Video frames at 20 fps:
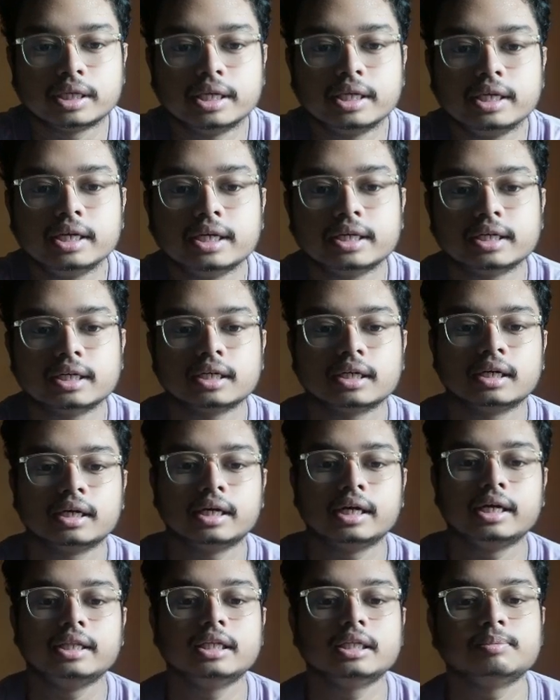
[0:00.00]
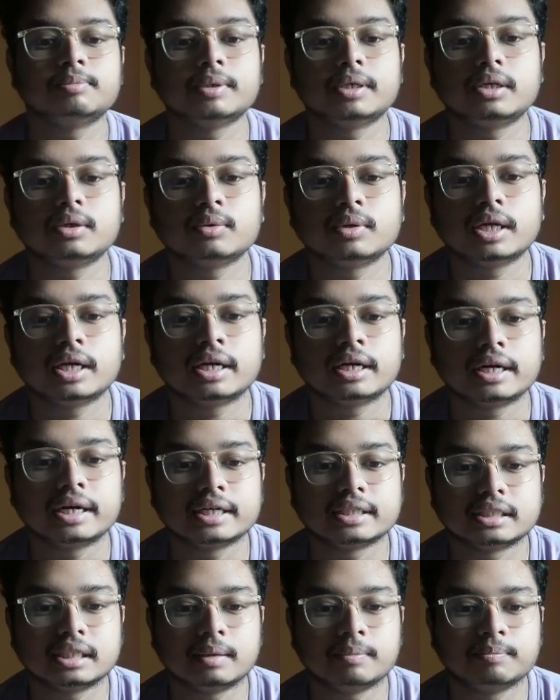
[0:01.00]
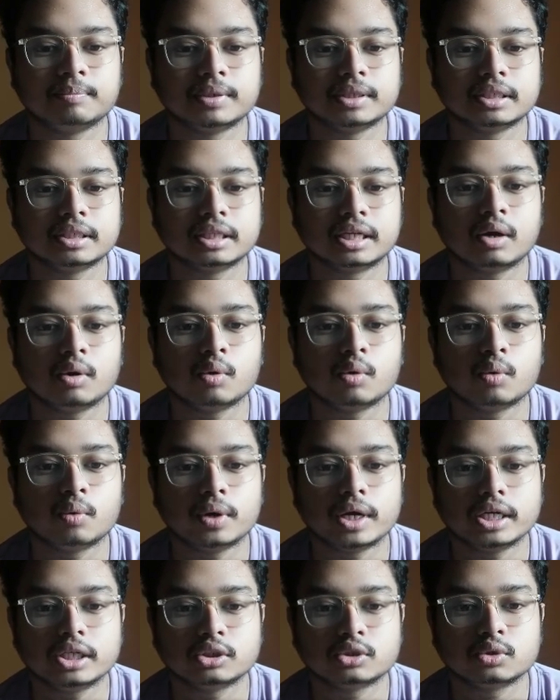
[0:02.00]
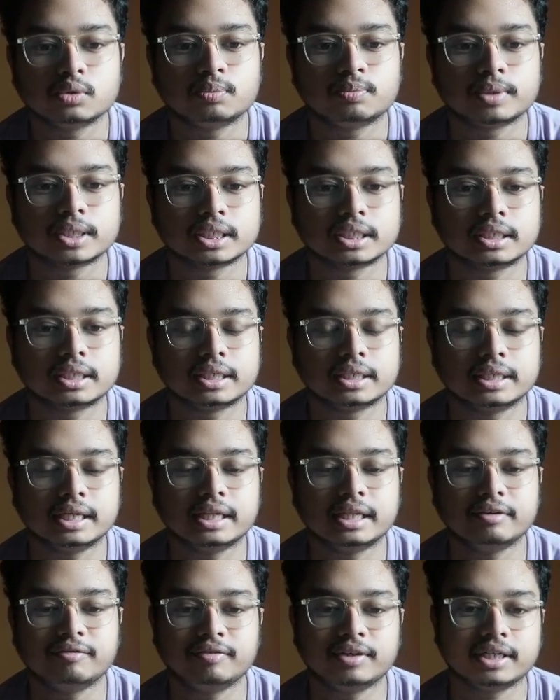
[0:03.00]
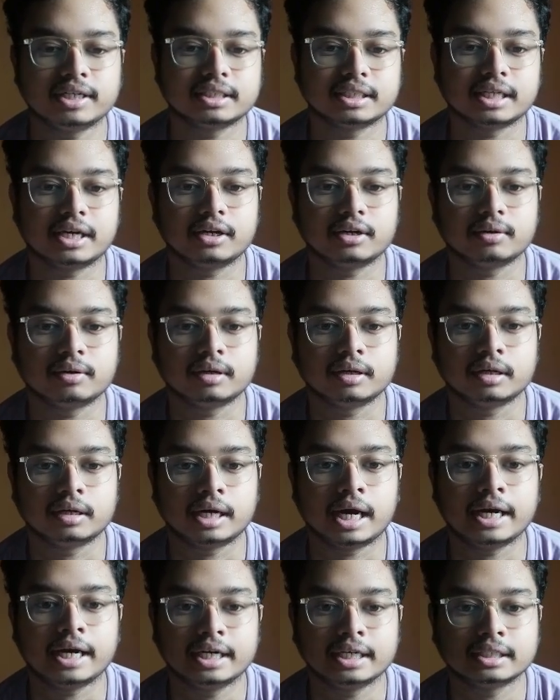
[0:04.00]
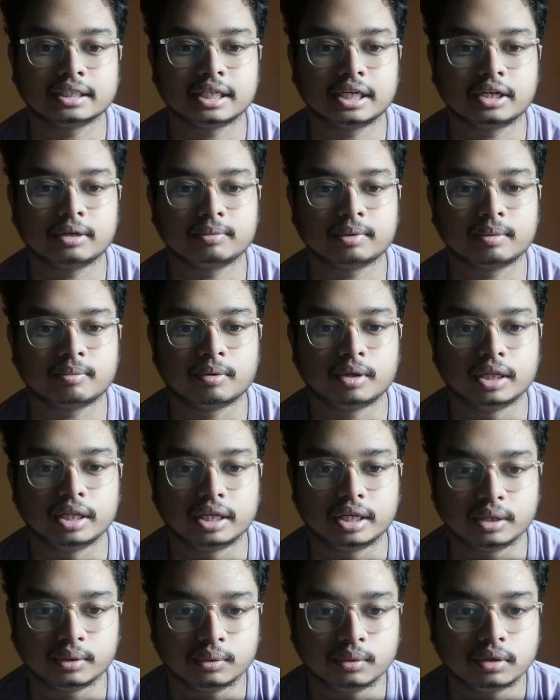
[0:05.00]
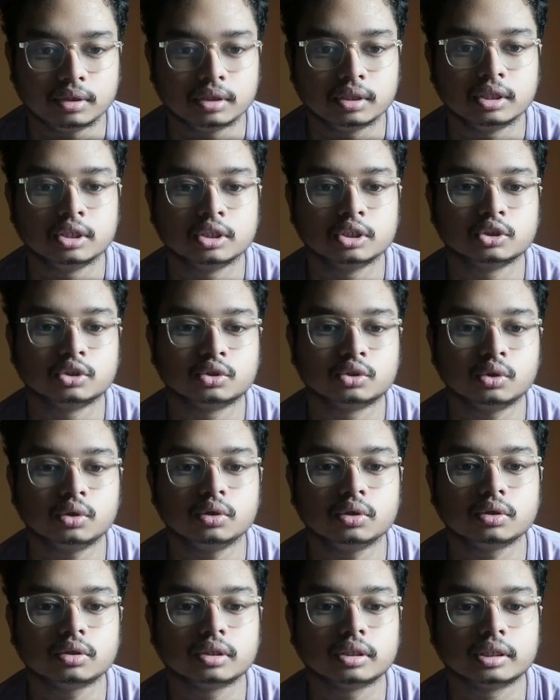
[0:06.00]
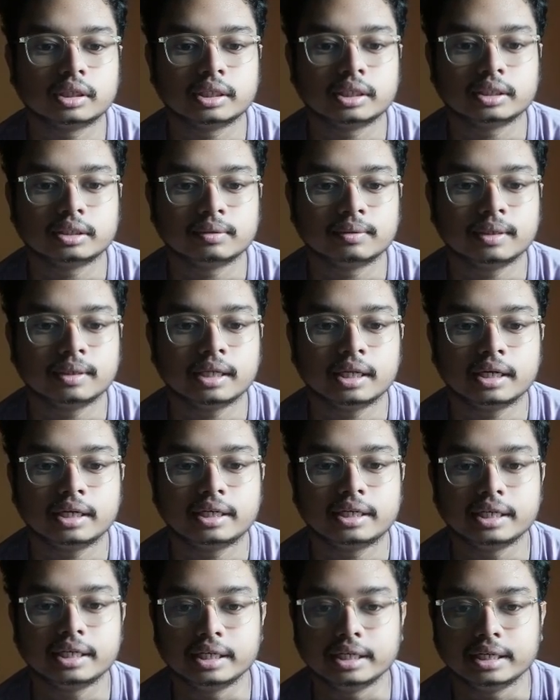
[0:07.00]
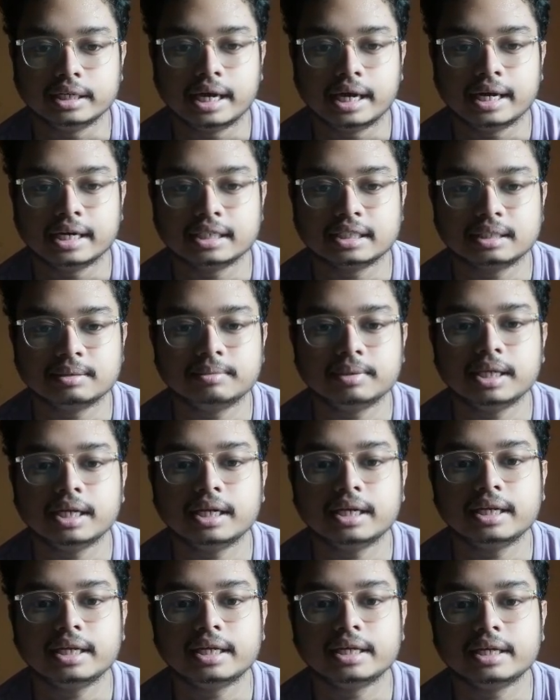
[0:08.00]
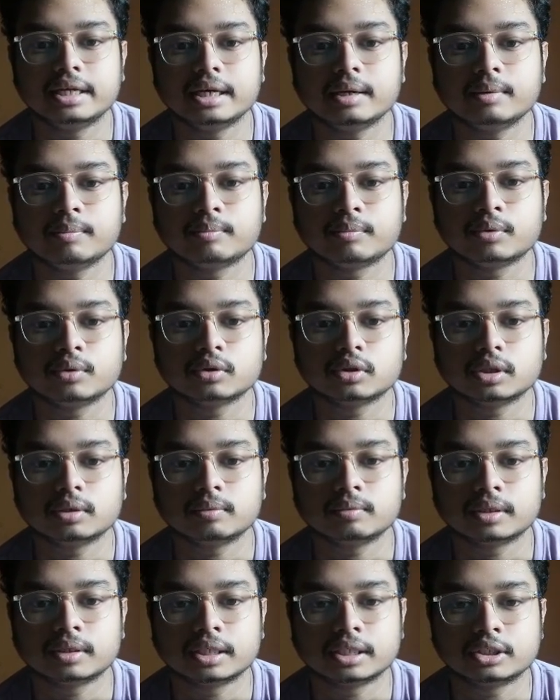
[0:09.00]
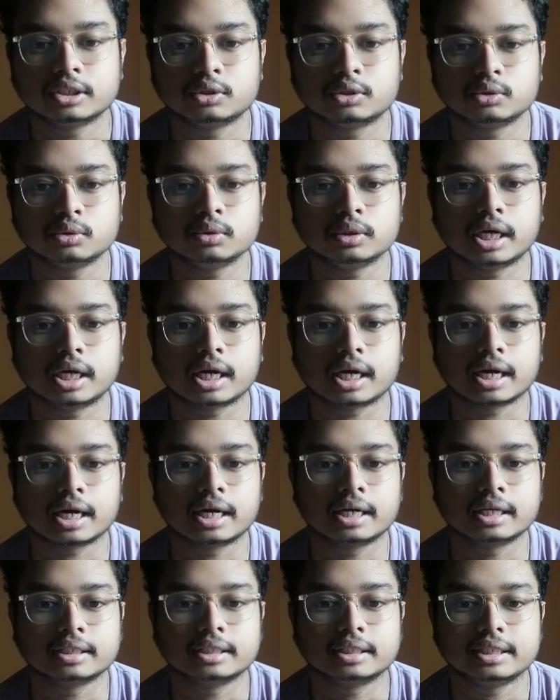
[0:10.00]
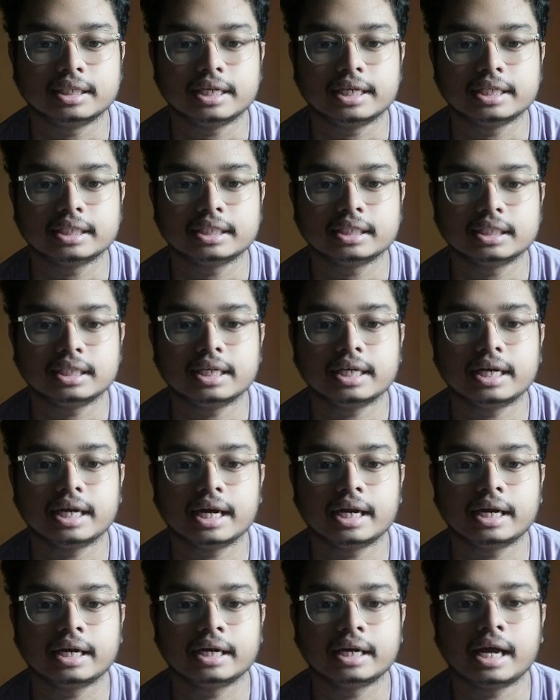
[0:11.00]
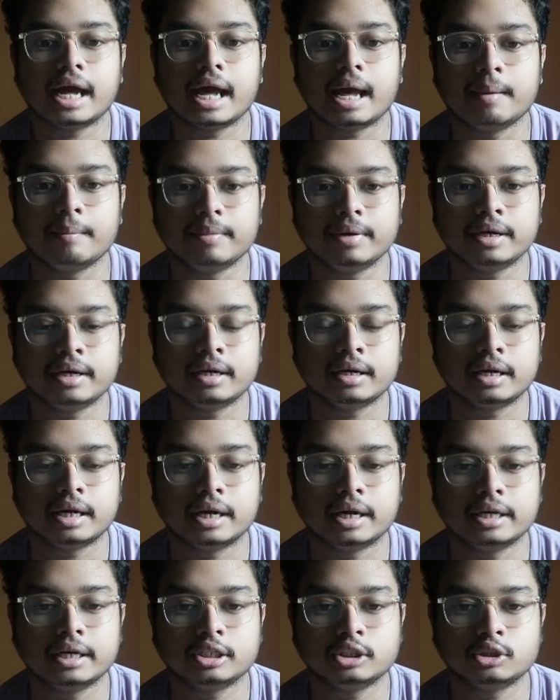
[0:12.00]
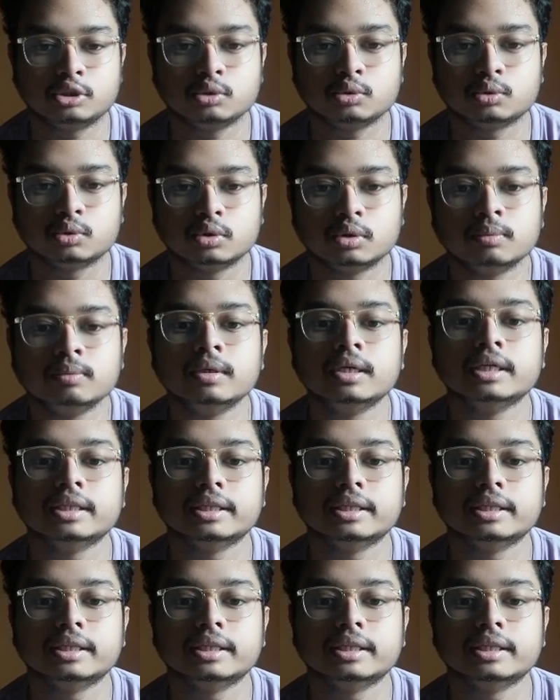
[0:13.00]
here in this particular example, the OH group present in the left hand side, right hand side of the molecule, so this way the D. And similarly here both of these two, the CH3 and the amine NH2 group,